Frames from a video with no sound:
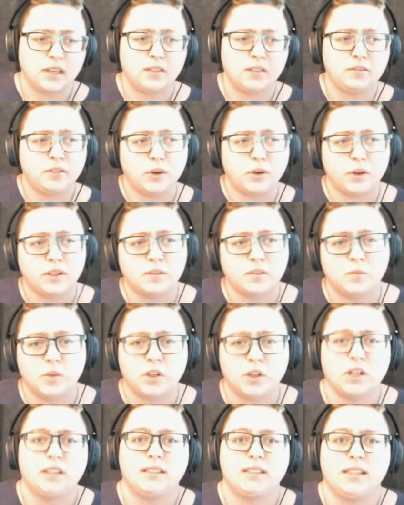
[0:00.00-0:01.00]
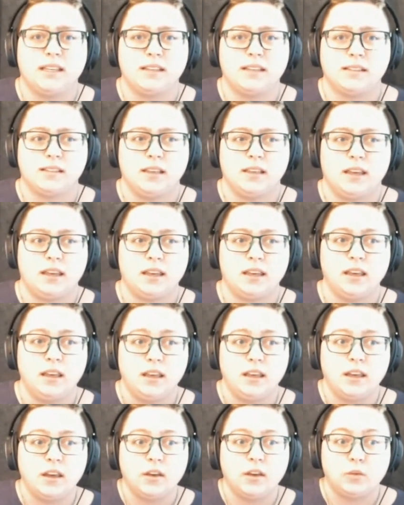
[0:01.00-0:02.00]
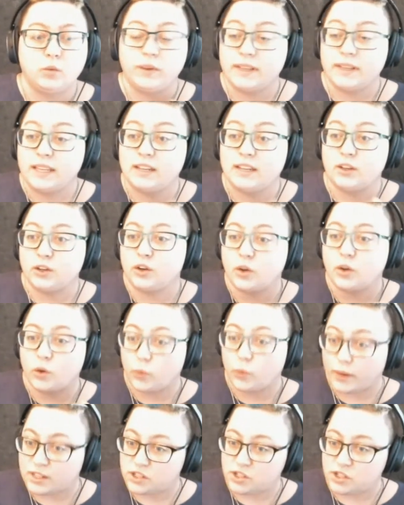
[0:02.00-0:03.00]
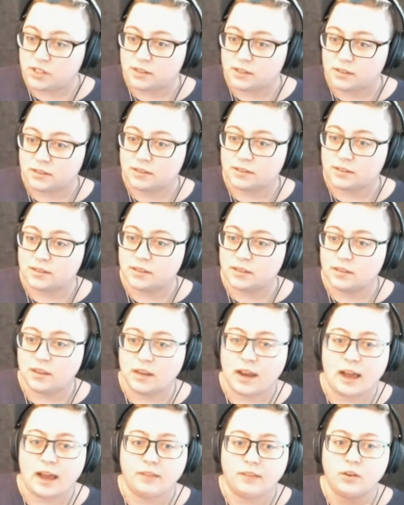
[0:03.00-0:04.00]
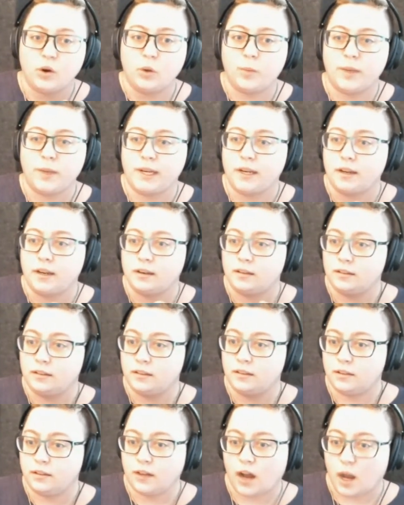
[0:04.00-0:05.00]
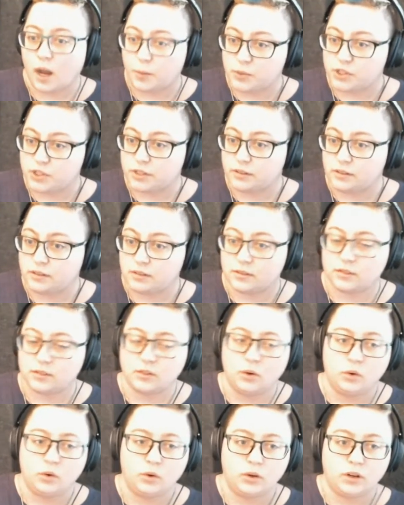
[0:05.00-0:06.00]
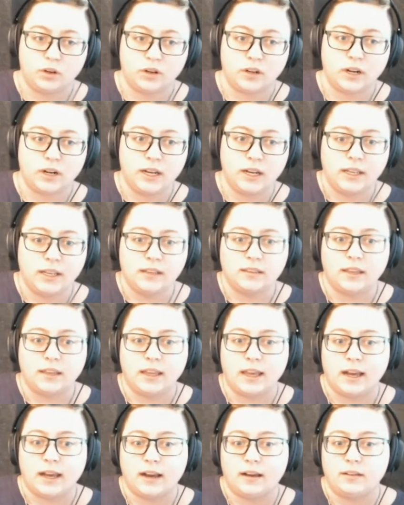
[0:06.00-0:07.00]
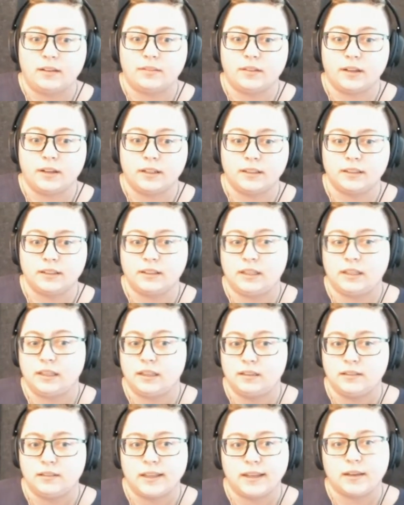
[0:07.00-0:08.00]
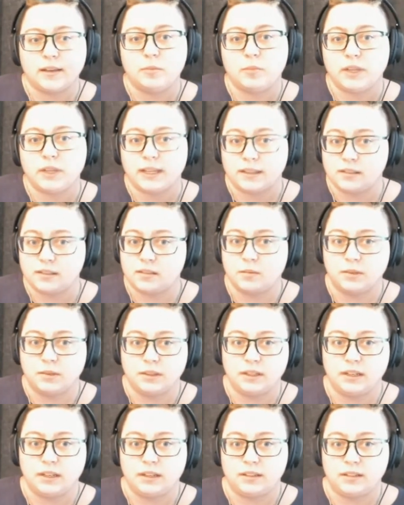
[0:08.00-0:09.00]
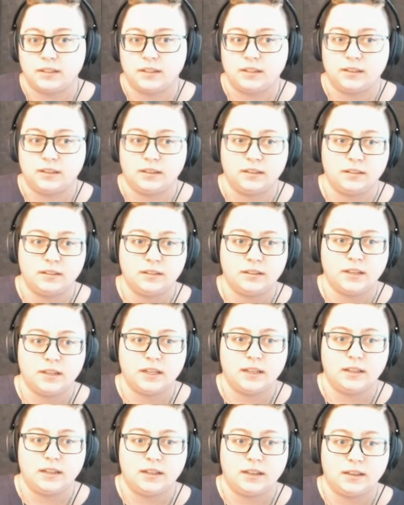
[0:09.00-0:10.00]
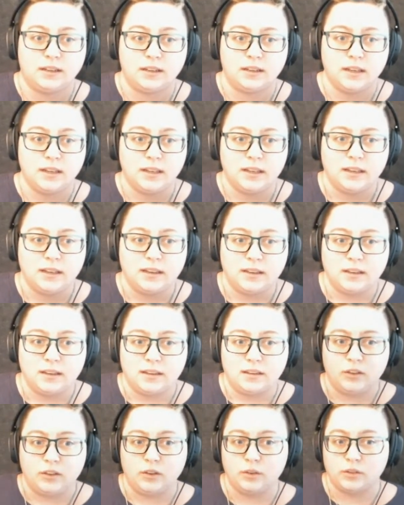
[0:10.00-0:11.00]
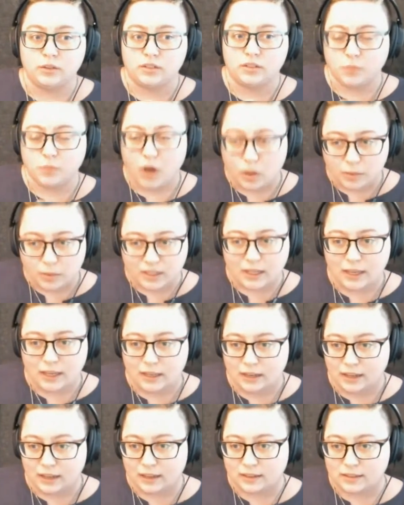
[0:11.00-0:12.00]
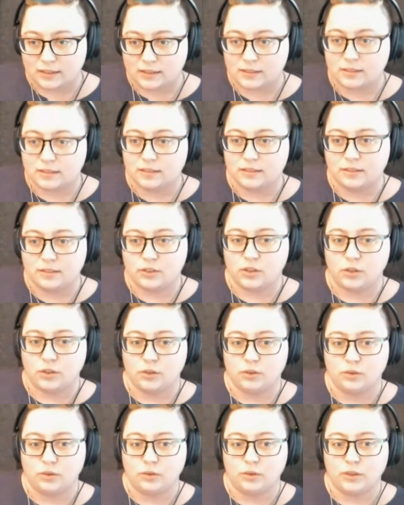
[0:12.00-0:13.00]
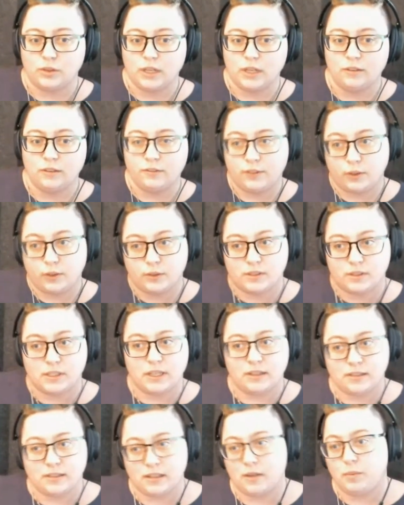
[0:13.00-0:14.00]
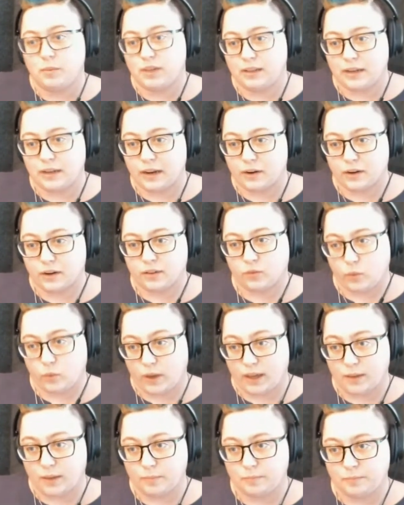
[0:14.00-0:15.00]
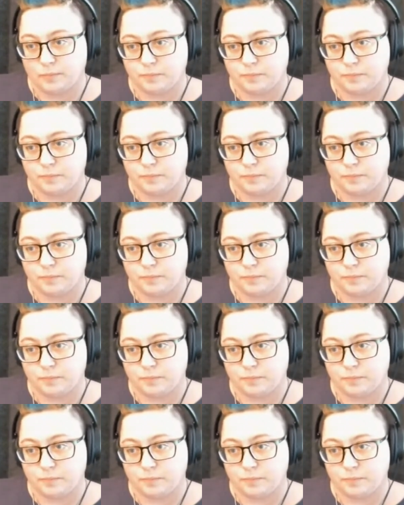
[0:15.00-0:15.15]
and focus more on things like really good questions that have open options or they have uh, the like complex ability to kind of use small mechanics to influence things in a big narrative way.